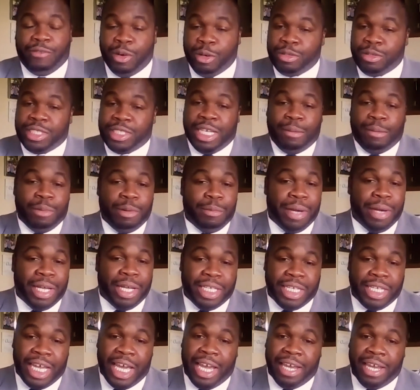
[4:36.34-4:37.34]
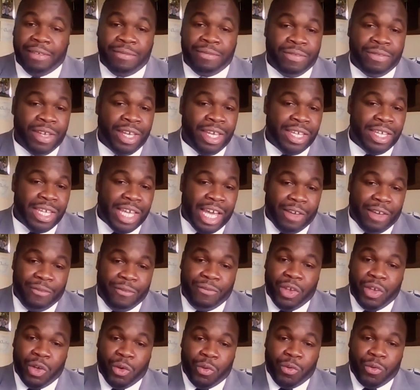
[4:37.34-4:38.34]
first time in my life,
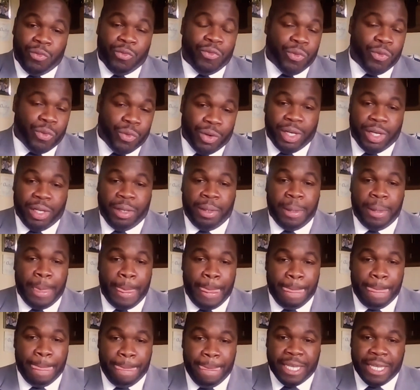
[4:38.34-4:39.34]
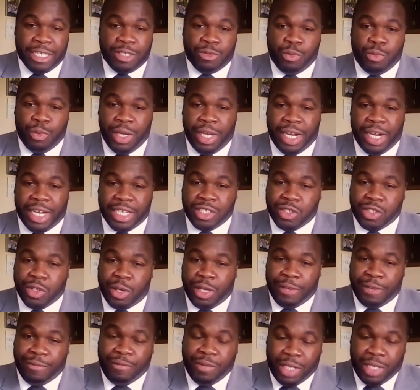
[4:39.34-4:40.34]
I felt free. That's when I
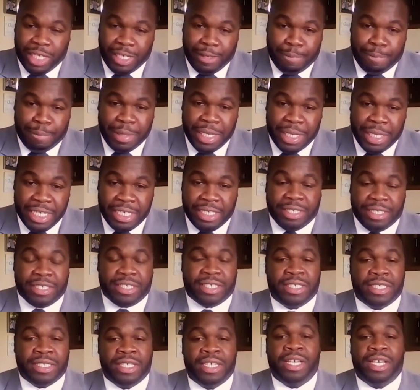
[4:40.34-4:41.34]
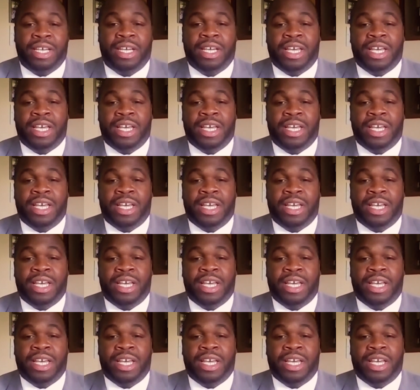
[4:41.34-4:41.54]
started feeling peace.